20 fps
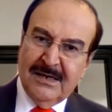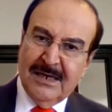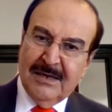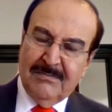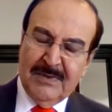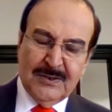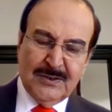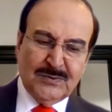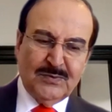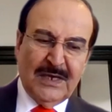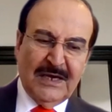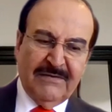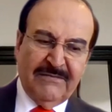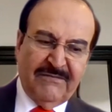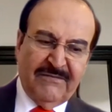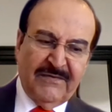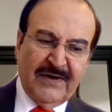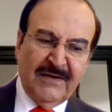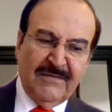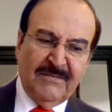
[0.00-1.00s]
Because we have
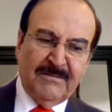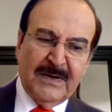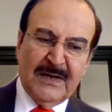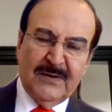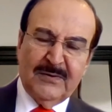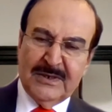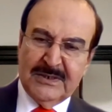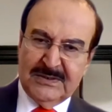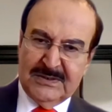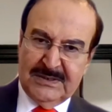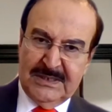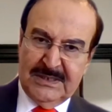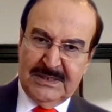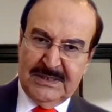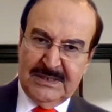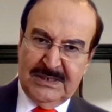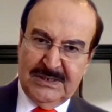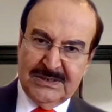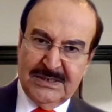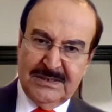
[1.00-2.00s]
5 power
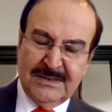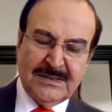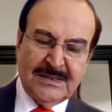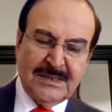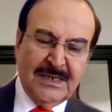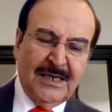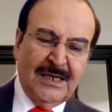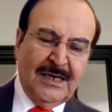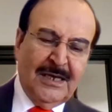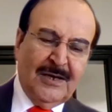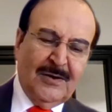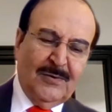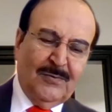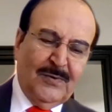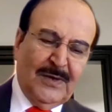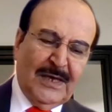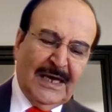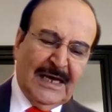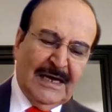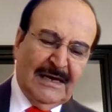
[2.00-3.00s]
stations.
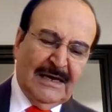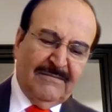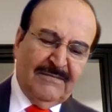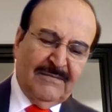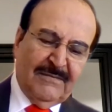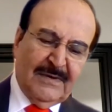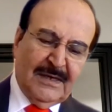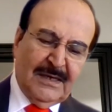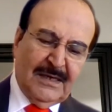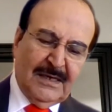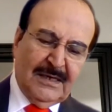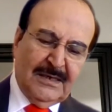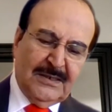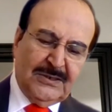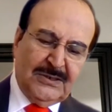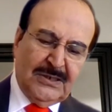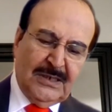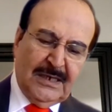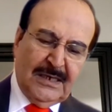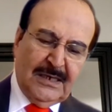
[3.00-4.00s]
We have
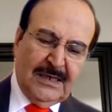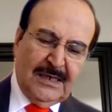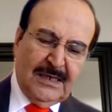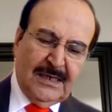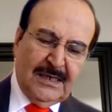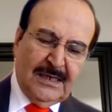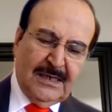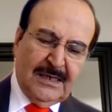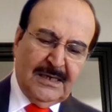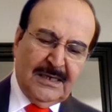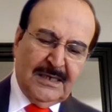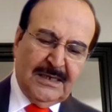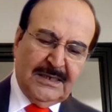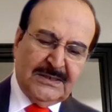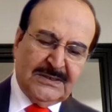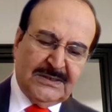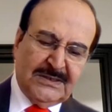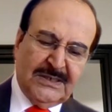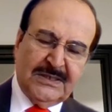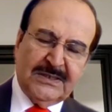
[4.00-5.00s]

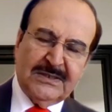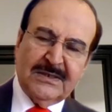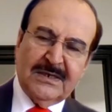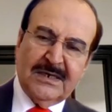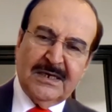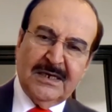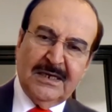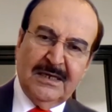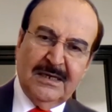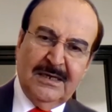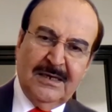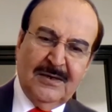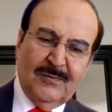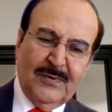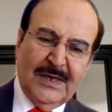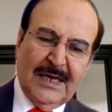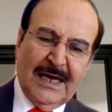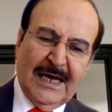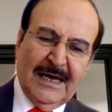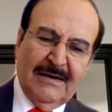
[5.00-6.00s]
Sitra,
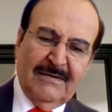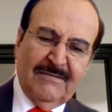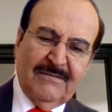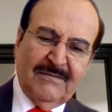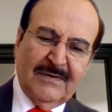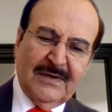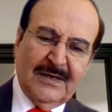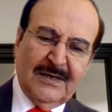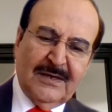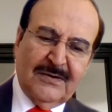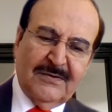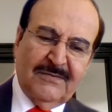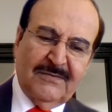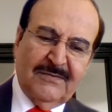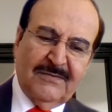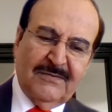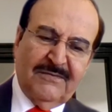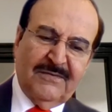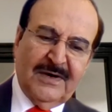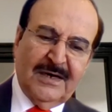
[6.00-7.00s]
we have
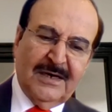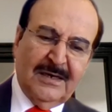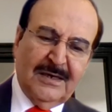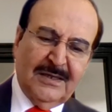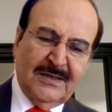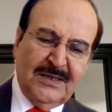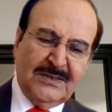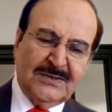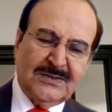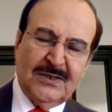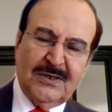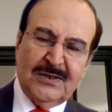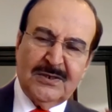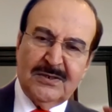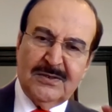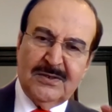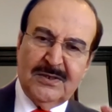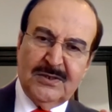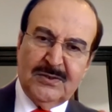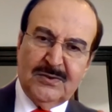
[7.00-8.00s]
Rafah.
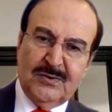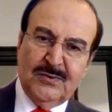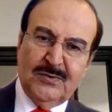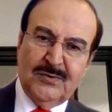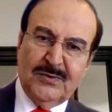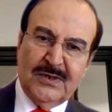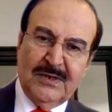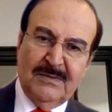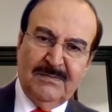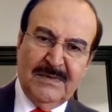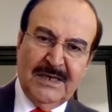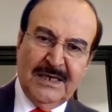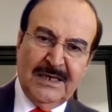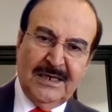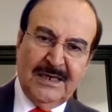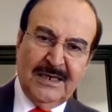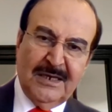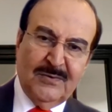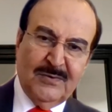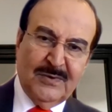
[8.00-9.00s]
These are the 2
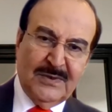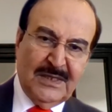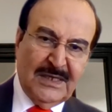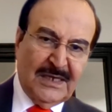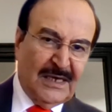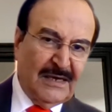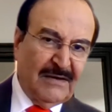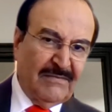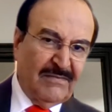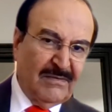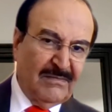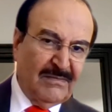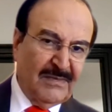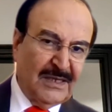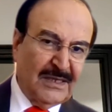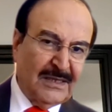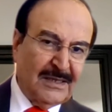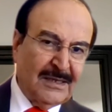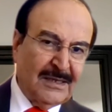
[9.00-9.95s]
remaining with the government.